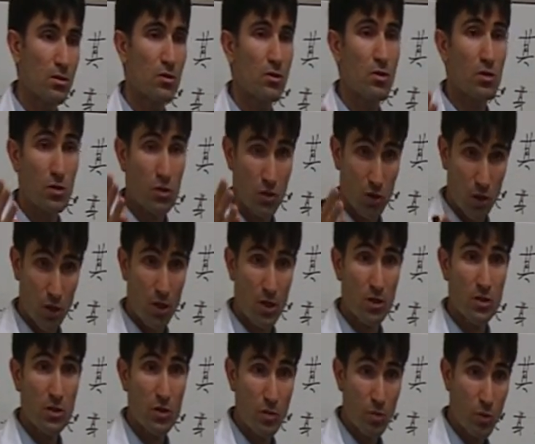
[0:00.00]
the
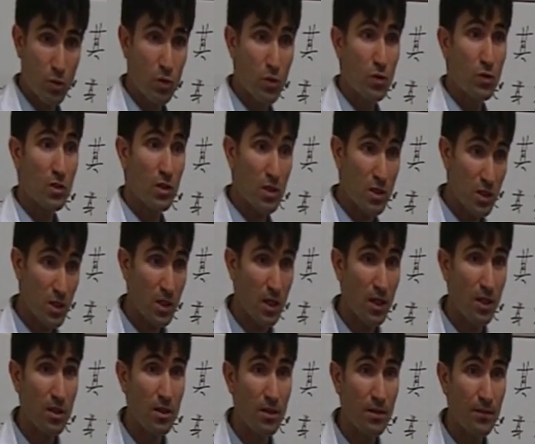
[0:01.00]
stars, the moon, the
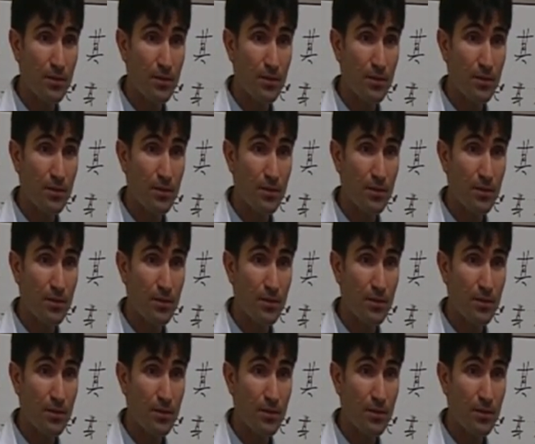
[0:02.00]
sun.